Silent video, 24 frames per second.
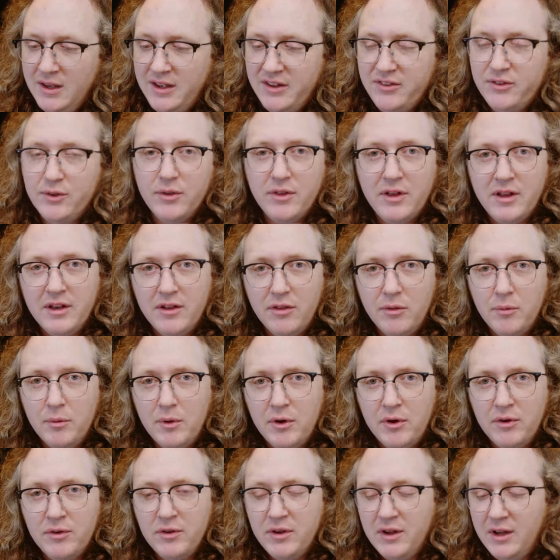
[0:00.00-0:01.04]
it's not the end of the
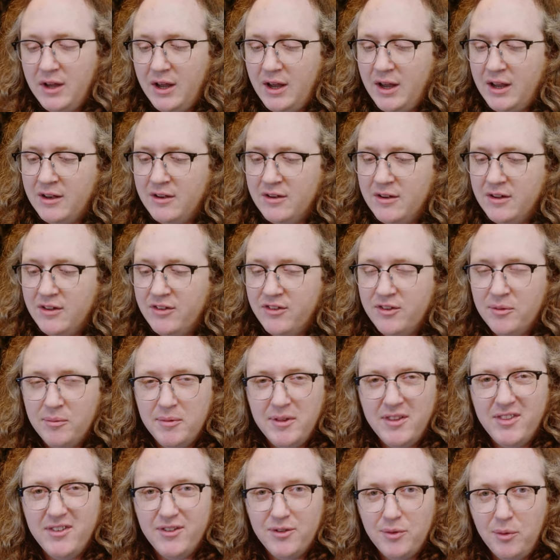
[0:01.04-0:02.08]
world, and it's
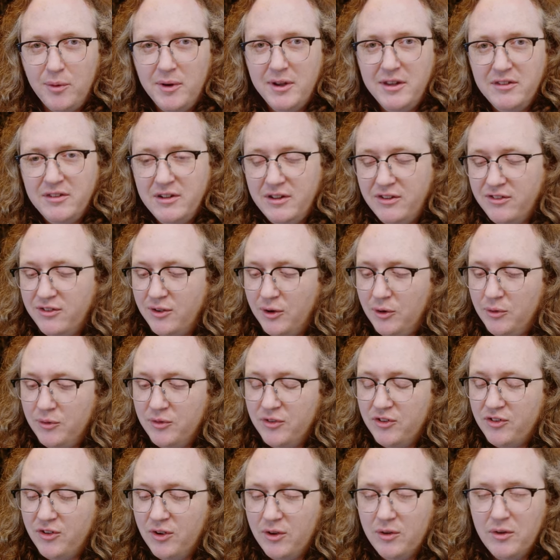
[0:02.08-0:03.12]
something that's quite easily
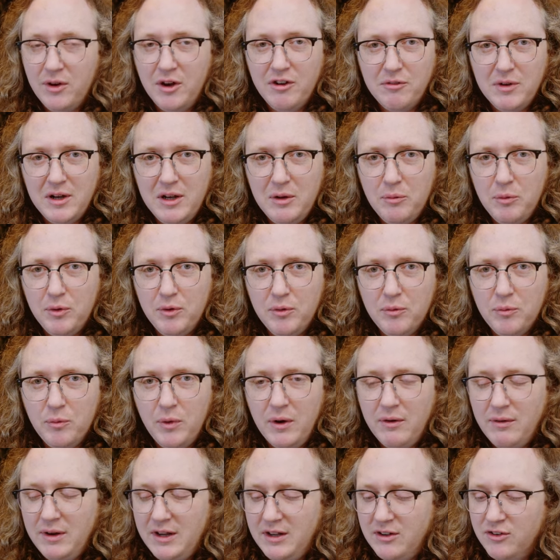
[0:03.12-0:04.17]
solved, so I really wouldn't
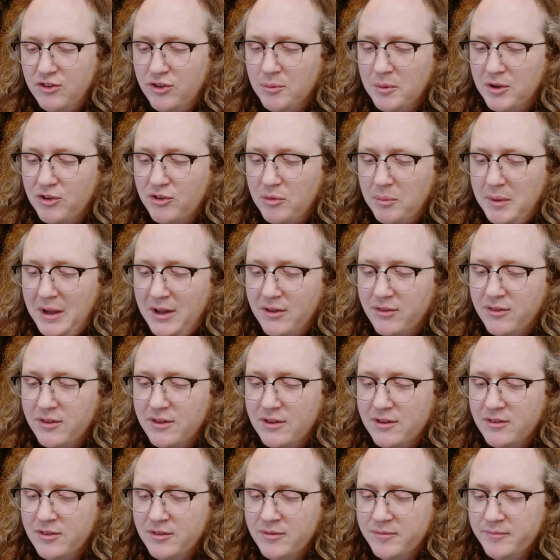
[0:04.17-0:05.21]
worry too much about
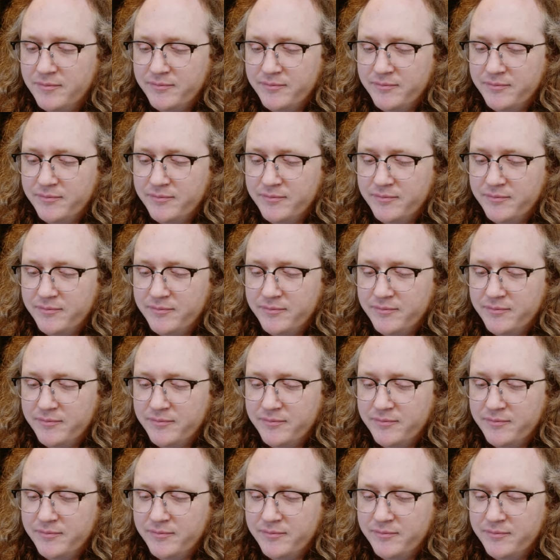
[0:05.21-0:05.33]
it.